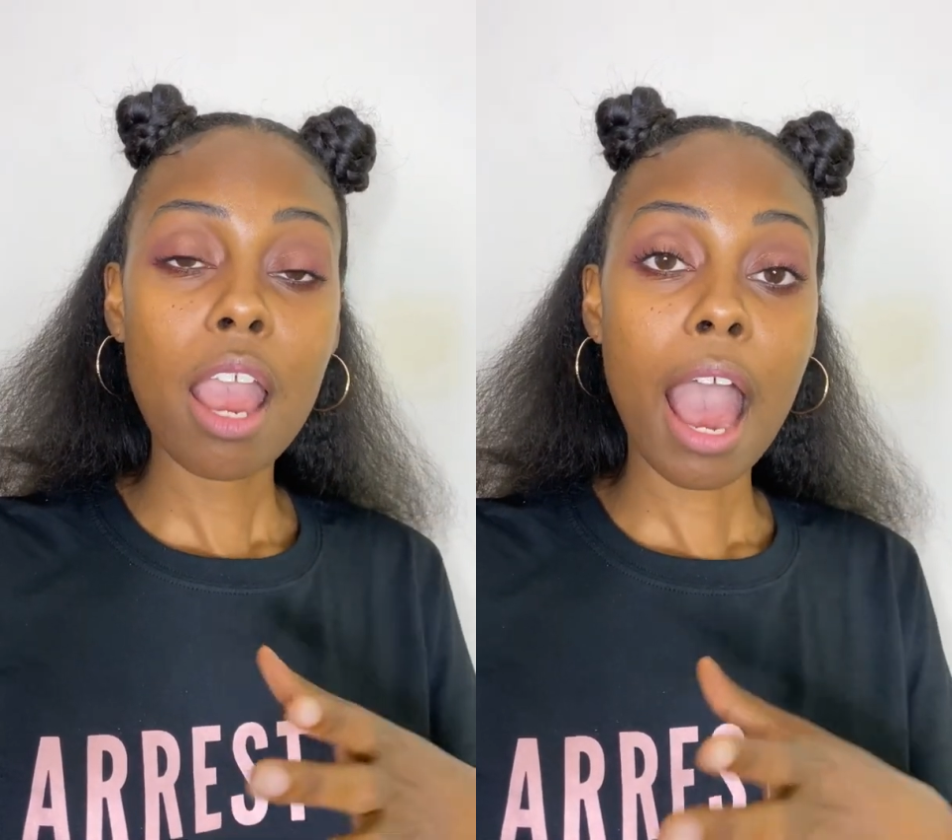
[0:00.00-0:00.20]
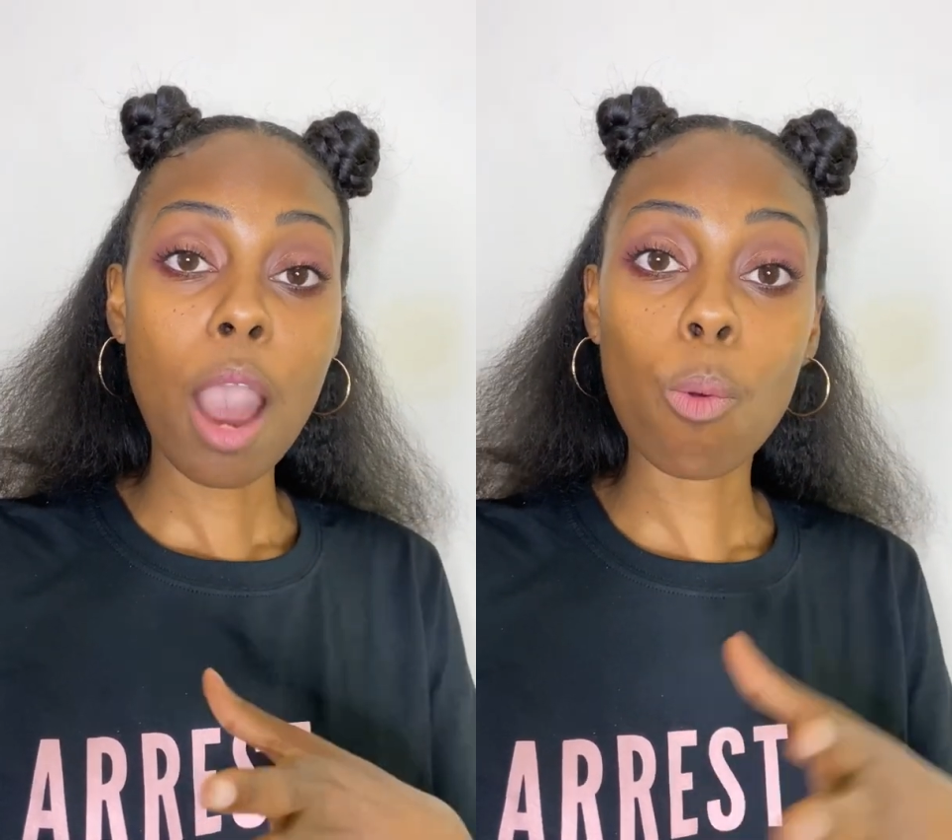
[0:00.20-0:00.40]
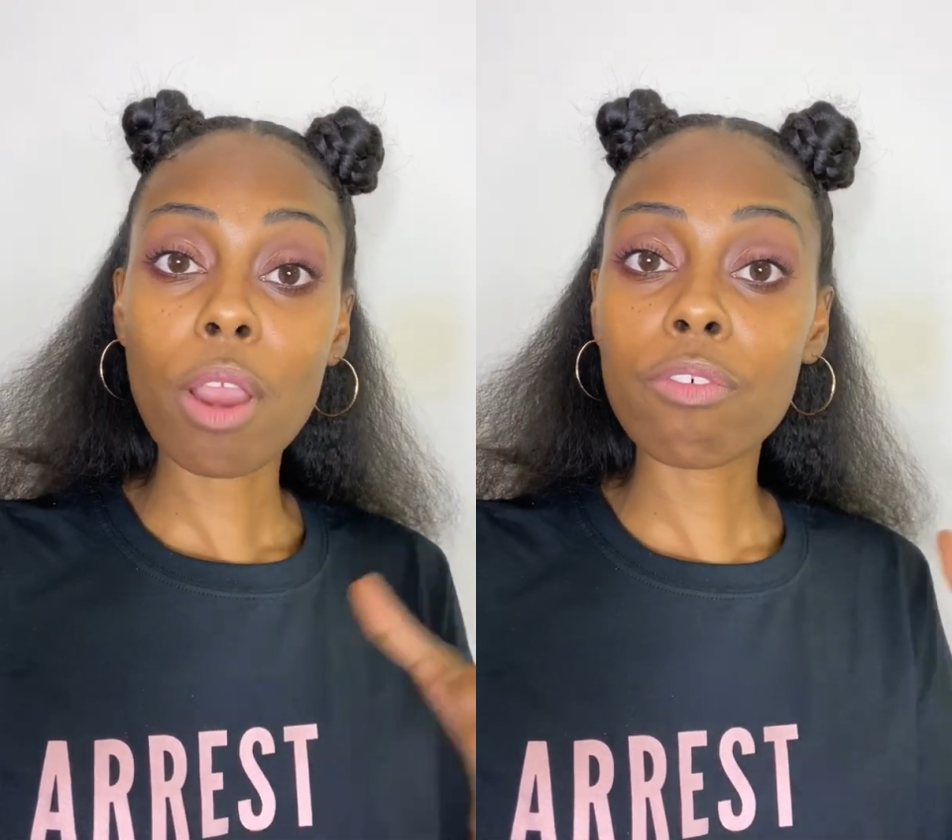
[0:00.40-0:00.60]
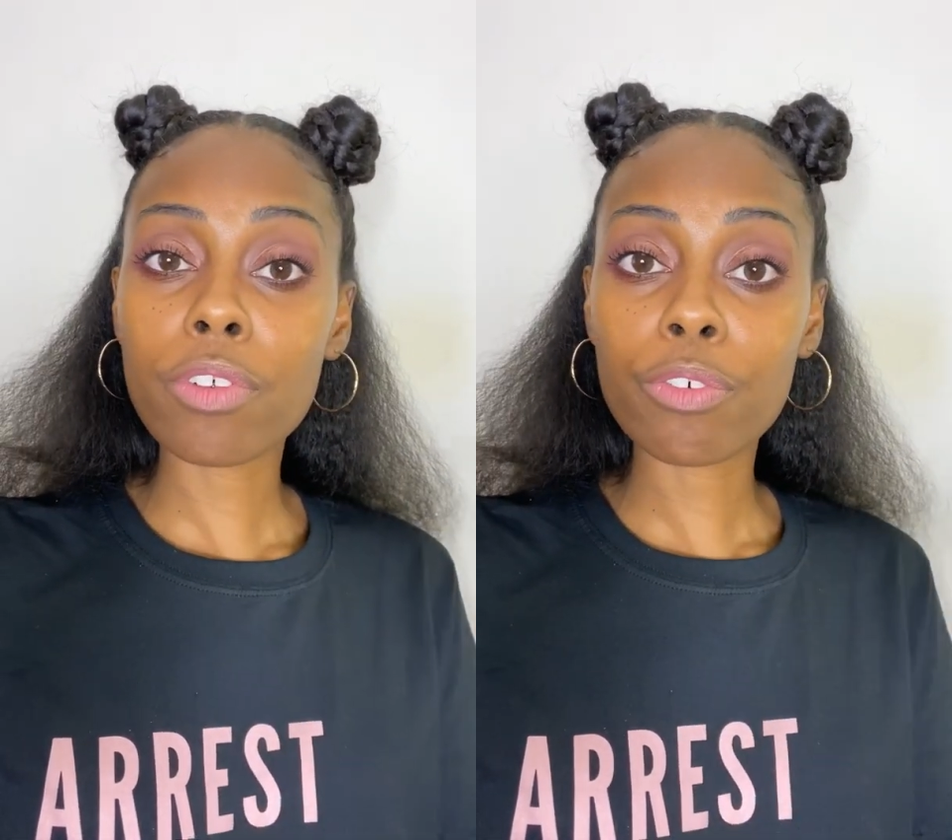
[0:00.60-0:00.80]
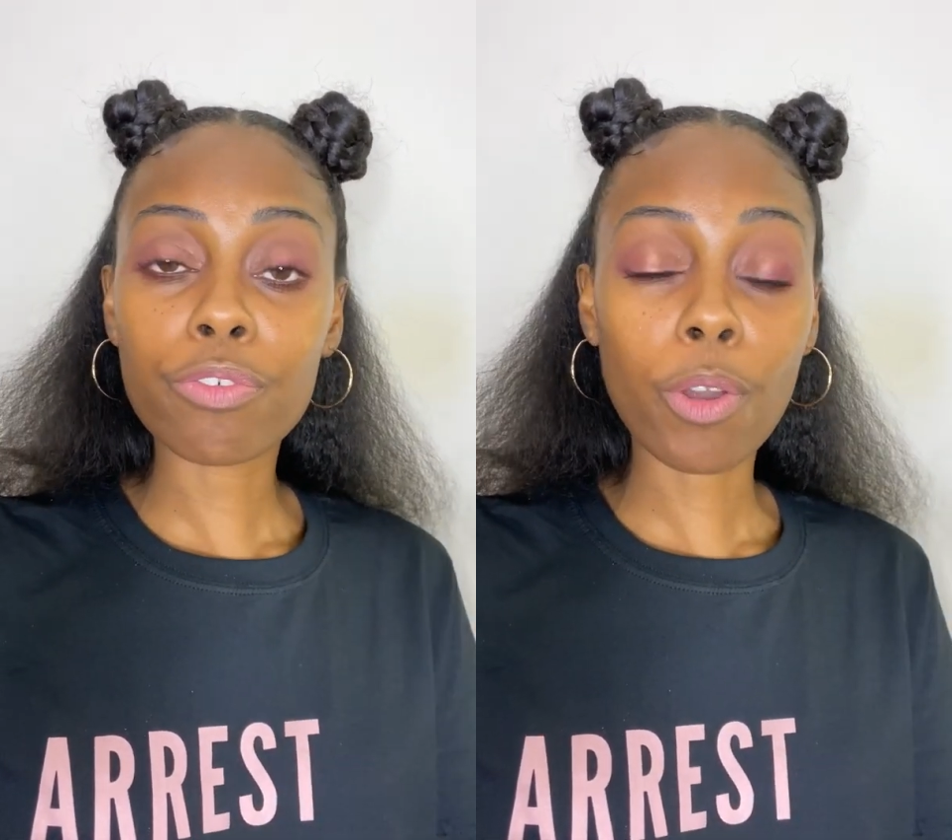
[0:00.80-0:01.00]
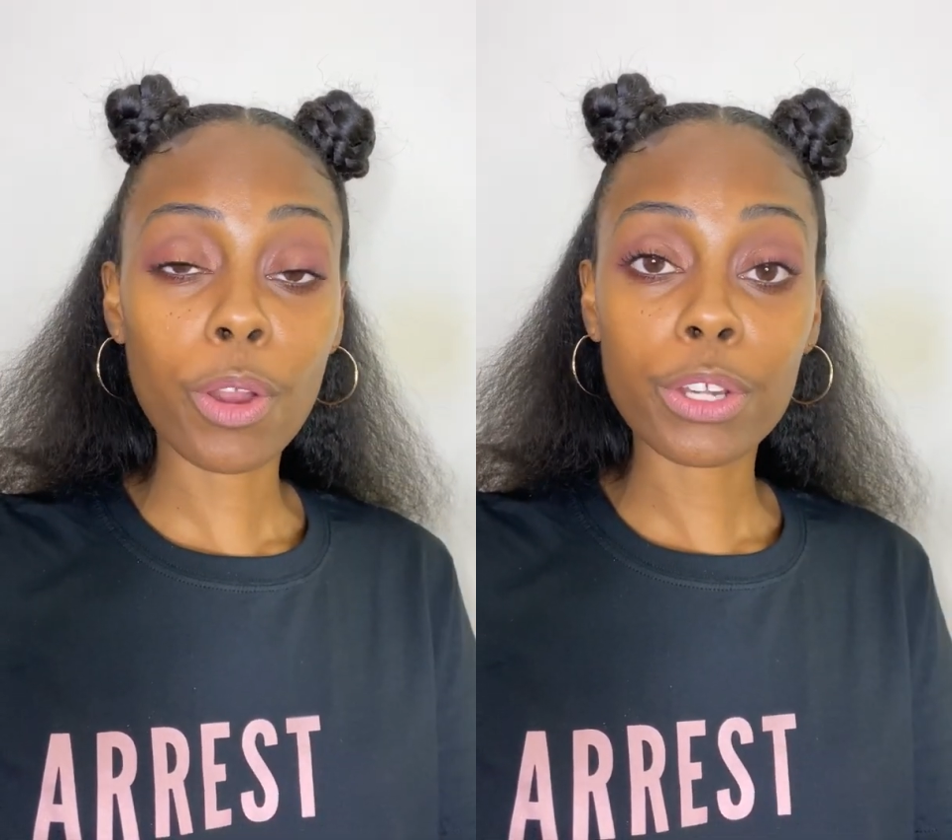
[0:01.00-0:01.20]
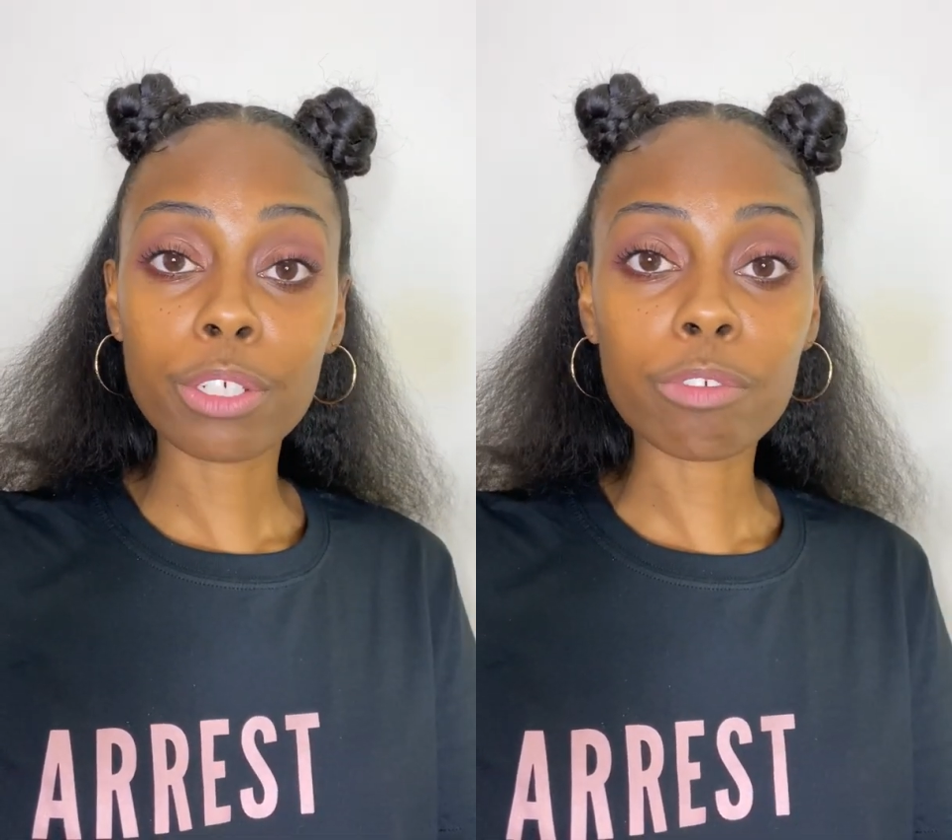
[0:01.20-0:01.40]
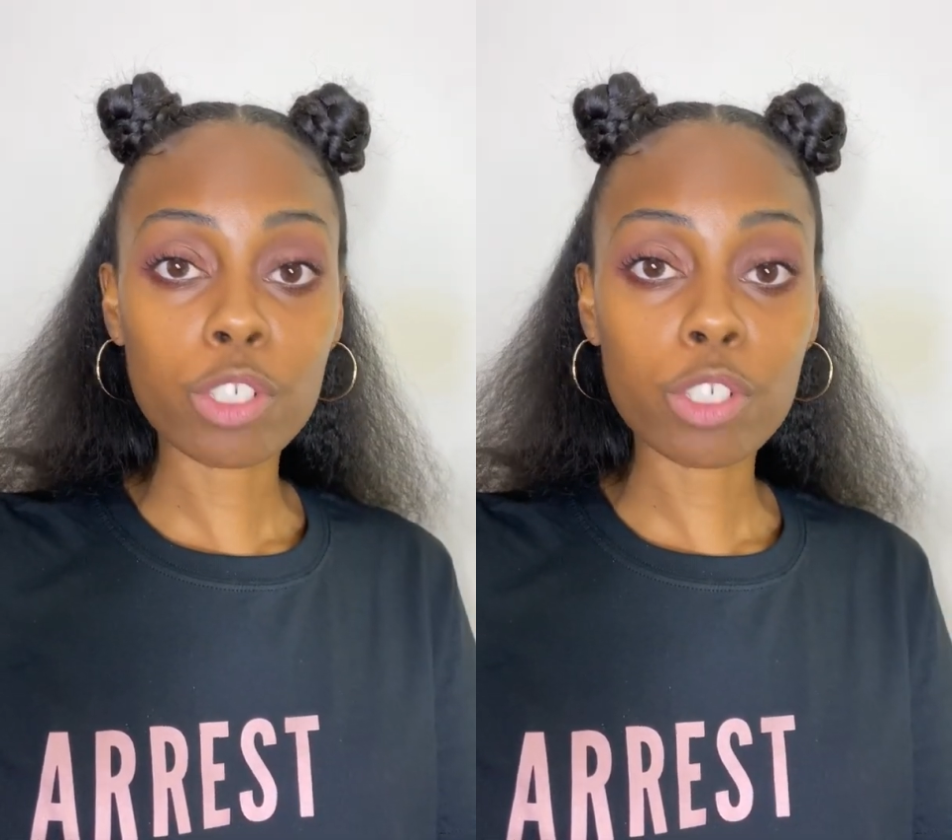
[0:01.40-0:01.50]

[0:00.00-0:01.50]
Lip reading: however far you've